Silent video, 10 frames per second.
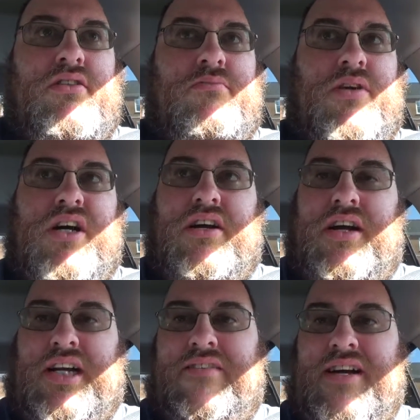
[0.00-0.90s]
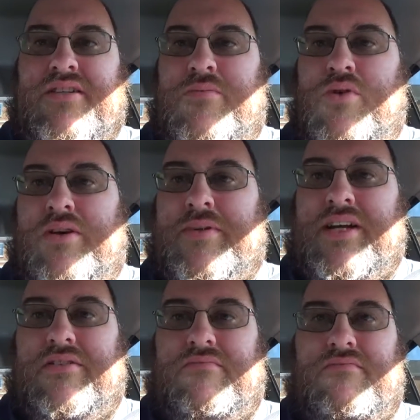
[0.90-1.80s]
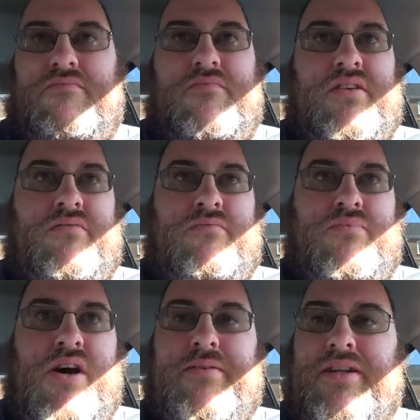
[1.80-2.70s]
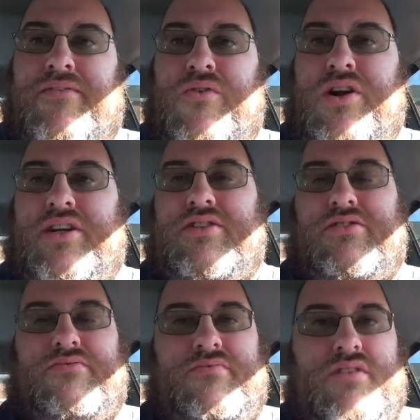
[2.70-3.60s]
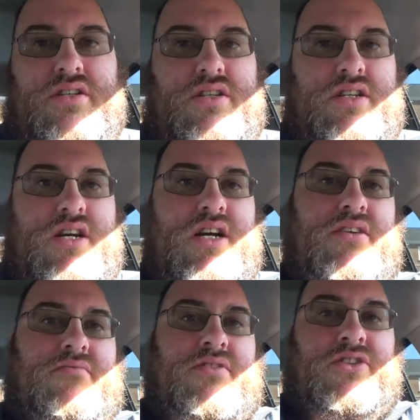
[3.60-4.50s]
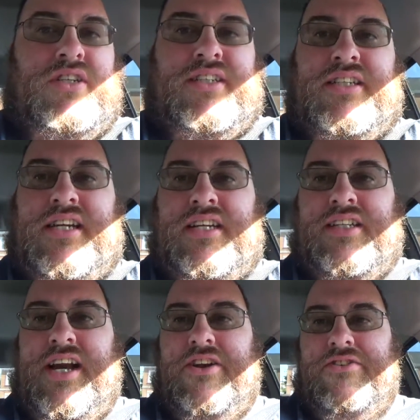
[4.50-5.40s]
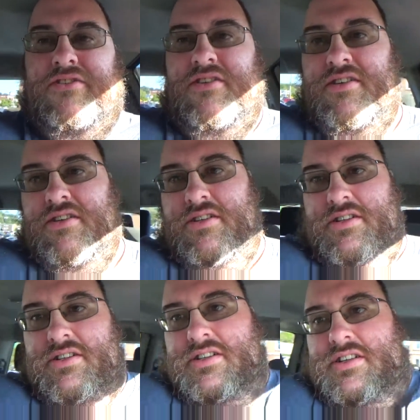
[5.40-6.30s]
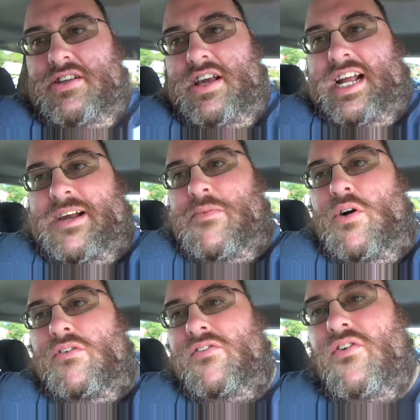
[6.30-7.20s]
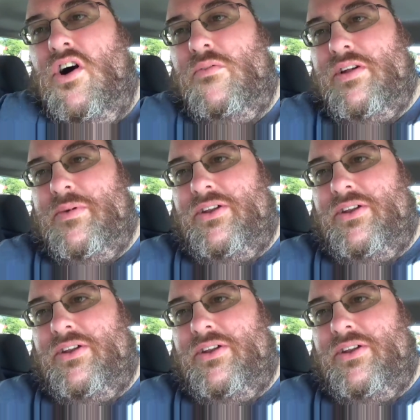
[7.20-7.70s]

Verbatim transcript: but I'll give you guys more update and probably this Friday, so. Alright, so guys later. And get more fault with me,